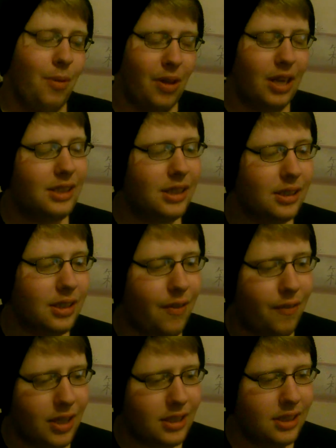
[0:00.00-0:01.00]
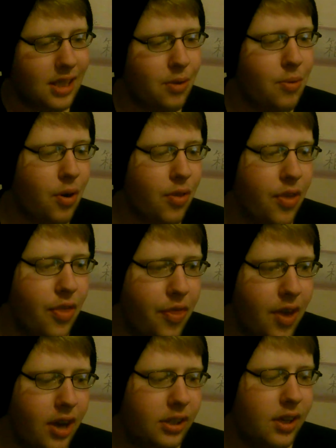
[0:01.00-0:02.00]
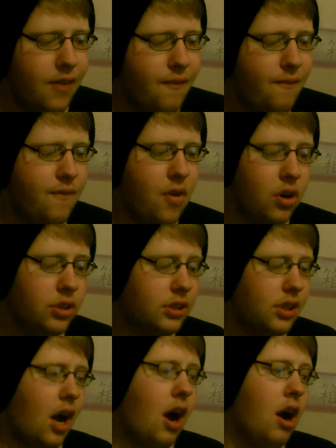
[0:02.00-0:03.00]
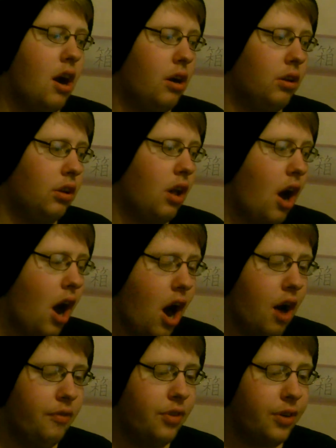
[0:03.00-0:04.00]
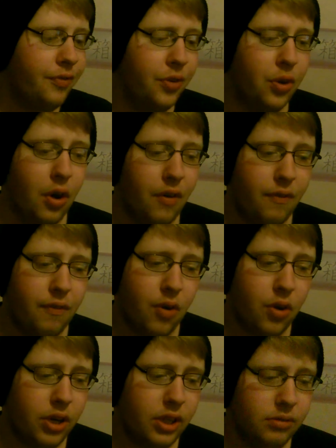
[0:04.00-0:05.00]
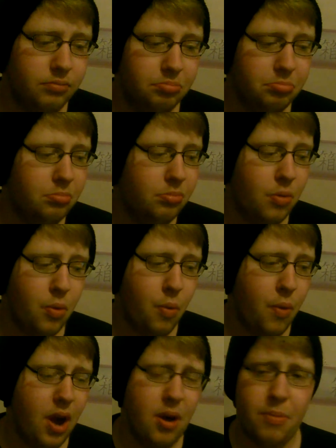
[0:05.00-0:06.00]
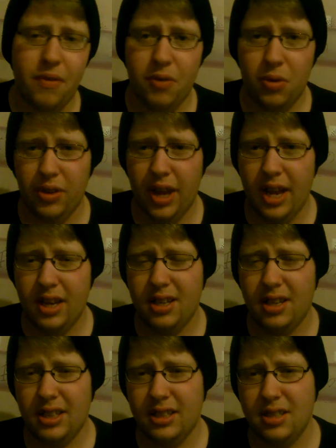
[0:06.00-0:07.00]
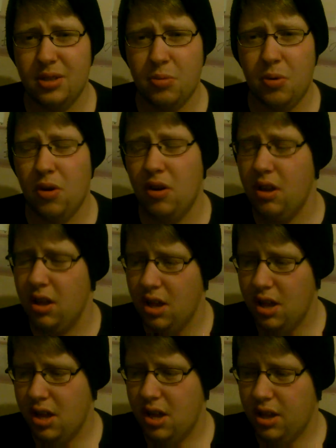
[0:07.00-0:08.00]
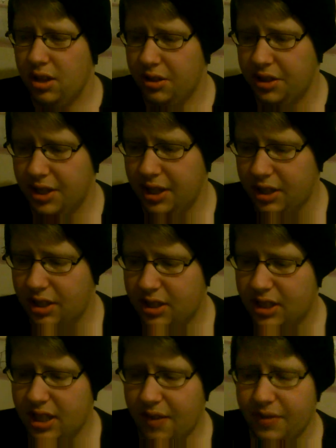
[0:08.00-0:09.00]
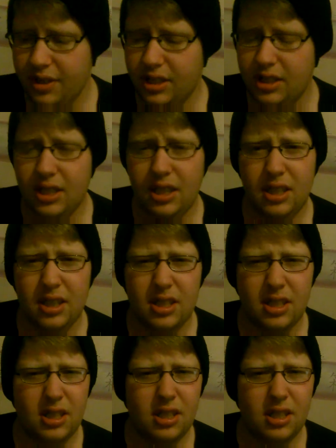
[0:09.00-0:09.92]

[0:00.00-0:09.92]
Well, this is, if this is out on the 31st, I'll have a review up for it well before then. This is what, the 17th?